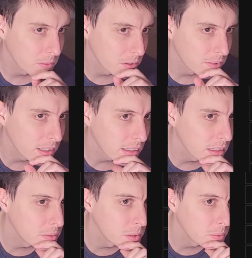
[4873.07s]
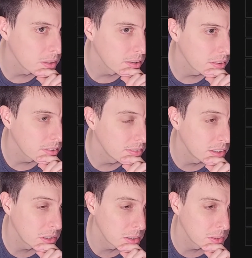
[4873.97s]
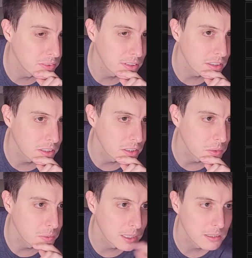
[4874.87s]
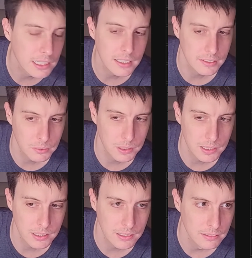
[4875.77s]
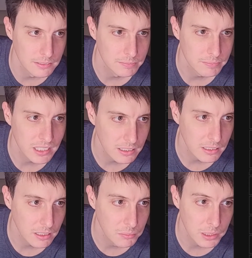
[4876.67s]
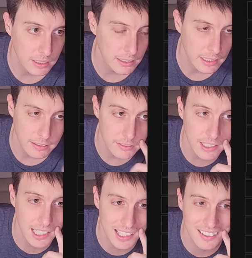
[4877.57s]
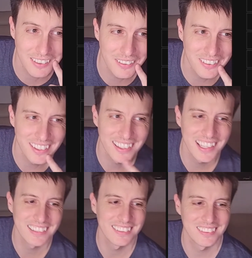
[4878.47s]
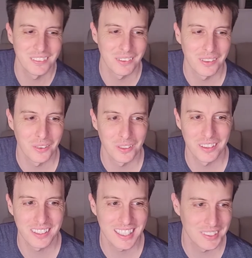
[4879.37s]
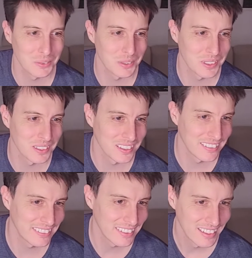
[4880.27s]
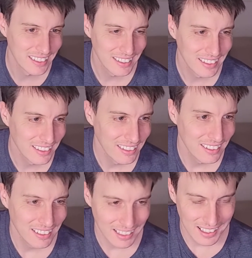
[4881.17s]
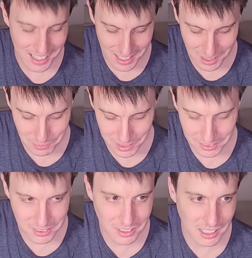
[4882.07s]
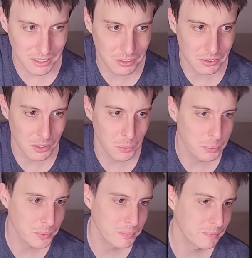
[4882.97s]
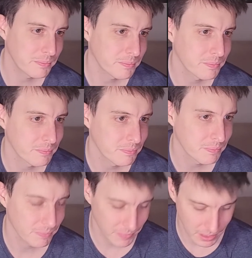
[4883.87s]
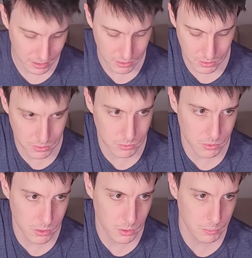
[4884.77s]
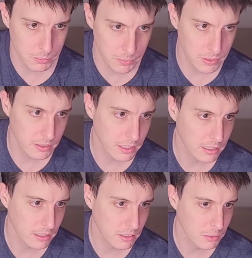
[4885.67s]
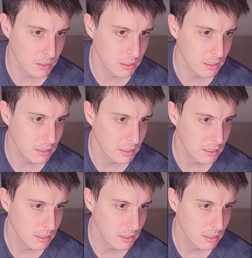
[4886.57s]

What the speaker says: What does that come up with? Zero and zero. Well, I guess we completely understand the relationship with all of these words. Let's try trope. Trope. Did that go in?